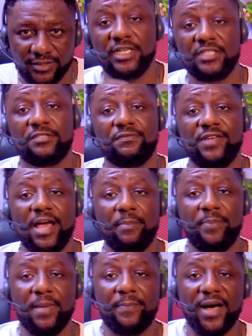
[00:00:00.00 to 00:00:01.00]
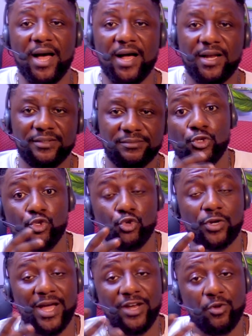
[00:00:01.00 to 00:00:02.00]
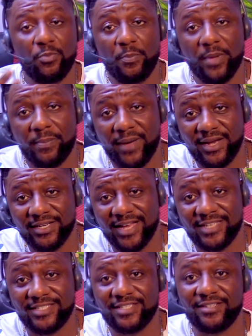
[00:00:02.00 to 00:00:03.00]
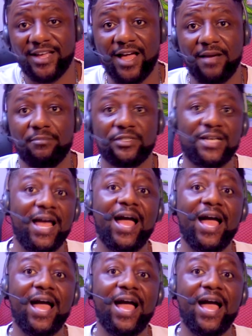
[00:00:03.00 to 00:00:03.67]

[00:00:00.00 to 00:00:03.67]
It's via PayPal. You can open PayPal in Nigeria, but I